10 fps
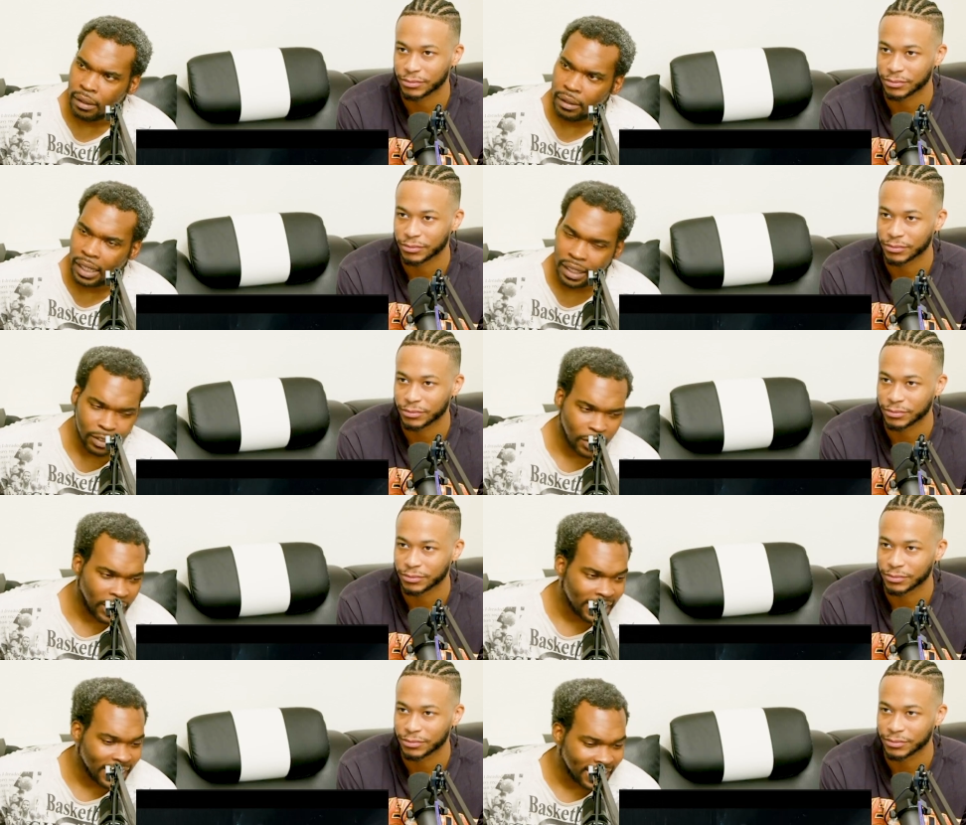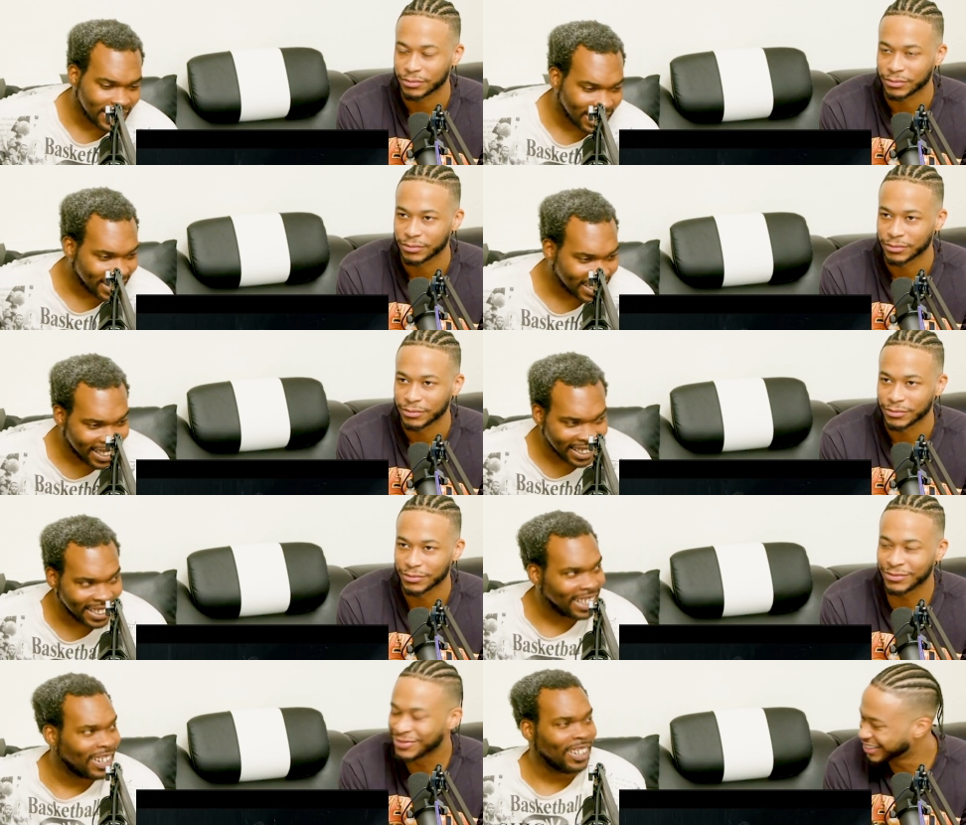Speaker 1: Nah, he's crazy. He just left the
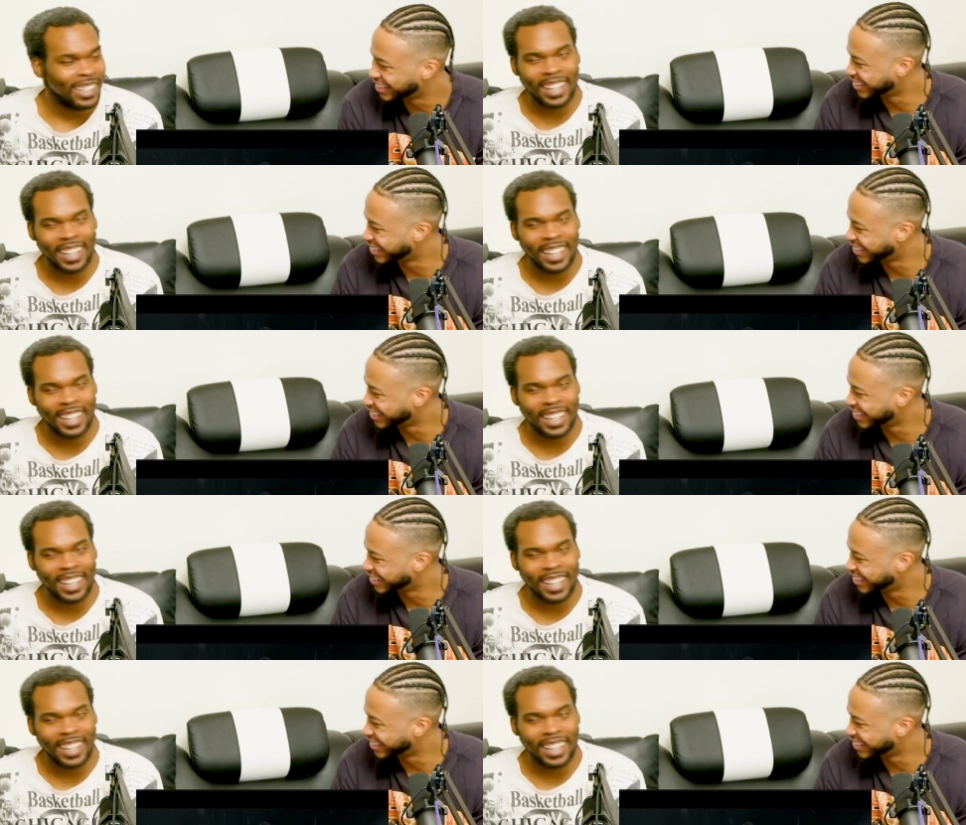kid. Yo,